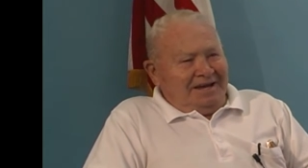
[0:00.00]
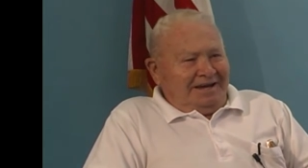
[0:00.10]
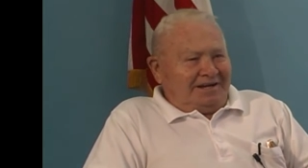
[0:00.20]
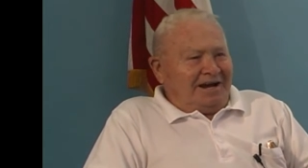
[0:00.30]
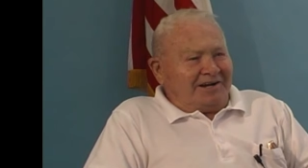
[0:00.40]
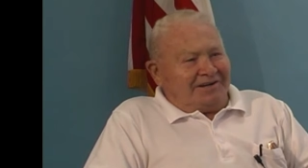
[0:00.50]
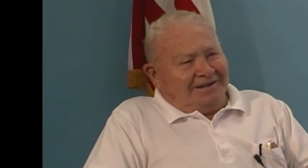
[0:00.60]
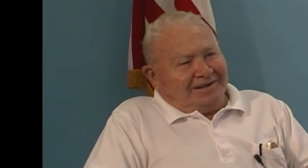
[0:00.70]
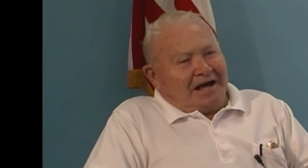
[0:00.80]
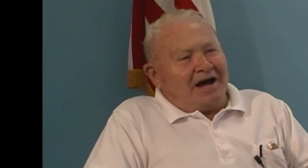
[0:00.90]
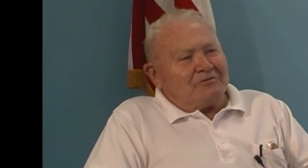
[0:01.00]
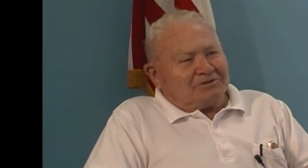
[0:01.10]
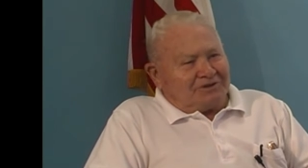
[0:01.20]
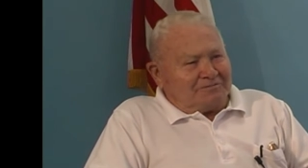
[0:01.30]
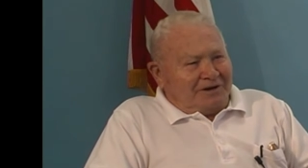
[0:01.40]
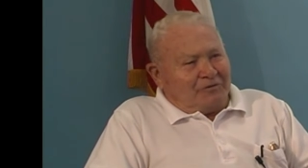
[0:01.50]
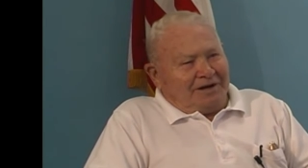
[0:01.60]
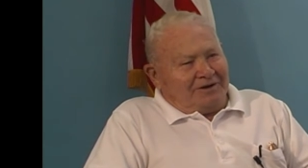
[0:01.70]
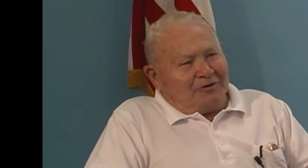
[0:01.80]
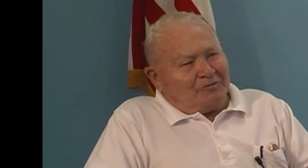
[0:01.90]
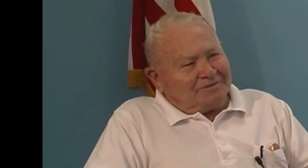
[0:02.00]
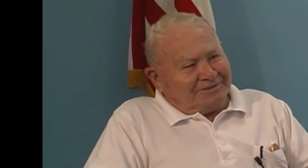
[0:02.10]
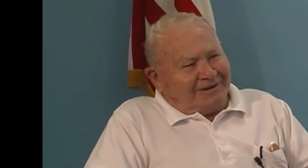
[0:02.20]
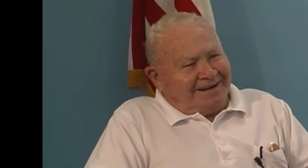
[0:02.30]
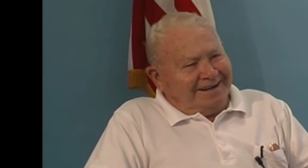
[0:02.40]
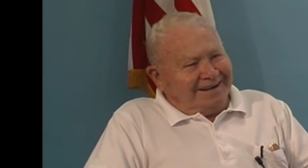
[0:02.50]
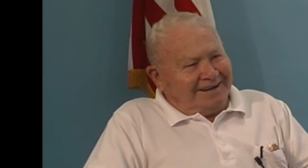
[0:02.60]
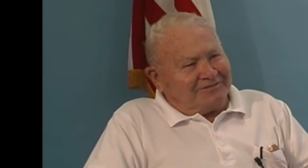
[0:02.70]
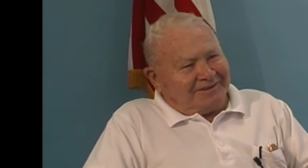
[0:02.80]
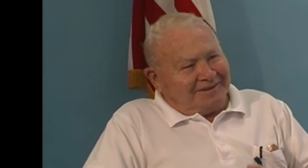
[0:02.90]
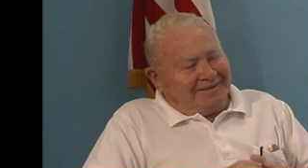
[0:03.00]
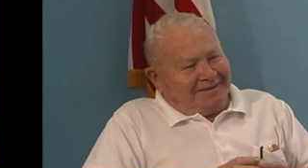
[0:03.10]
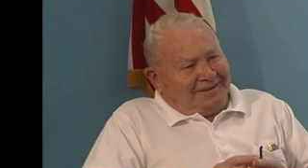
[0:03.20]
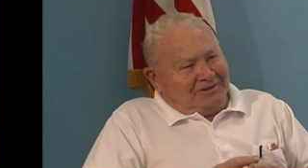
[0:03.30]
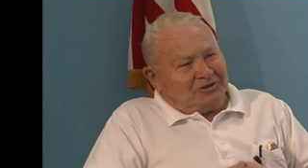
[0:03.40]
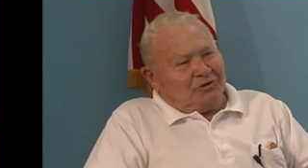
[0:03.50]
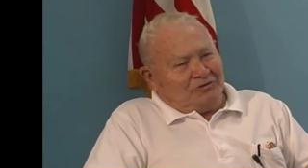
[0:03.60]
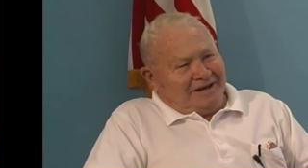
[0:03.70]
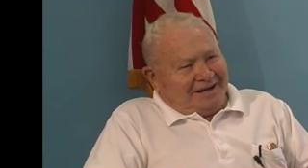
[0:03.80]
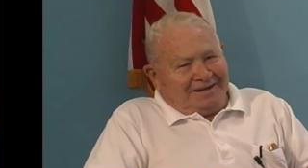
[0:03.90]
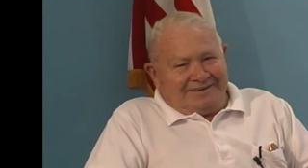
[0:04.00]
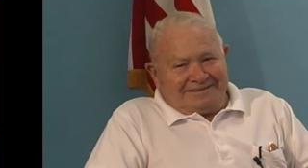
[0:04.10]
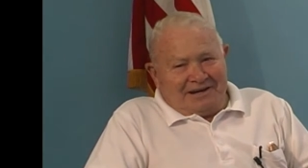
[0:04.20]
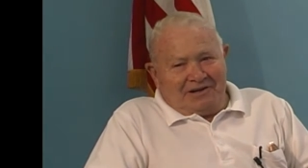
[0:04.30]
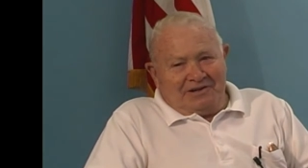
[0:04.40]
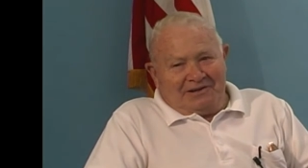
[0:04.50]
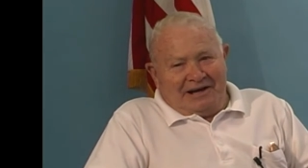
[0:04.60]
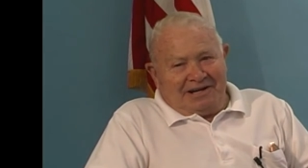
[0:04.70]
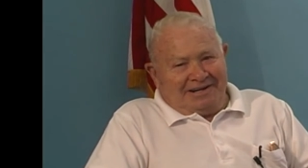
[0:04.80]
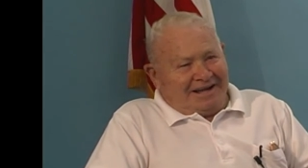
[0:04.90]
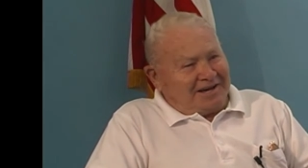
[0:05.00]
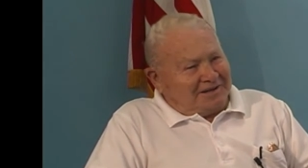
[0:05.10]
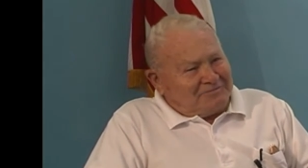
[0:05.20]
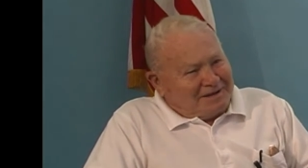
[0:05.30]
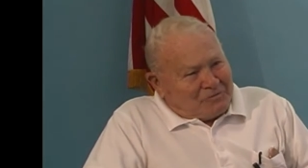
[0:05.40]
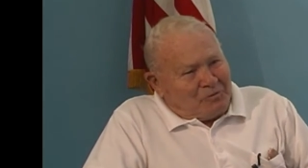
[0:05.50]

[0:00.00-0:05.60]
inherited. I was on my way home, so I didn't have to yeah. do that because I didn't, I didn't like it a bit